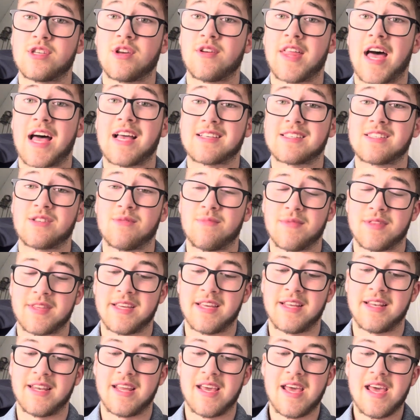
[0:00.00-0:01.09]
So that's
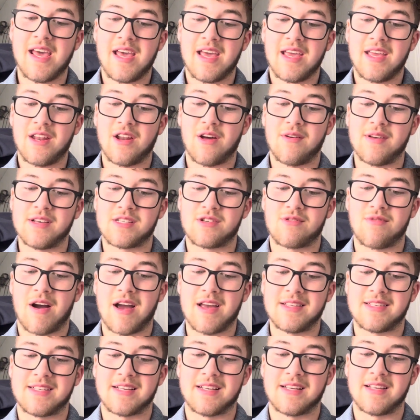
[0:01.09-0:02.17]
something, you know, is
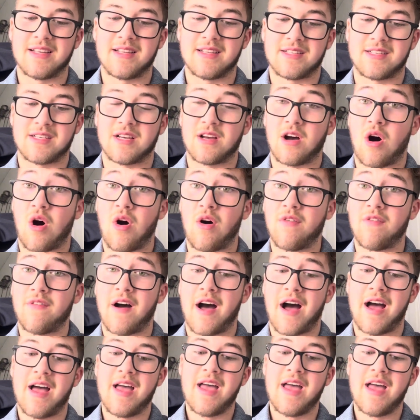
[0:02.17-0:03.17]
great to offer.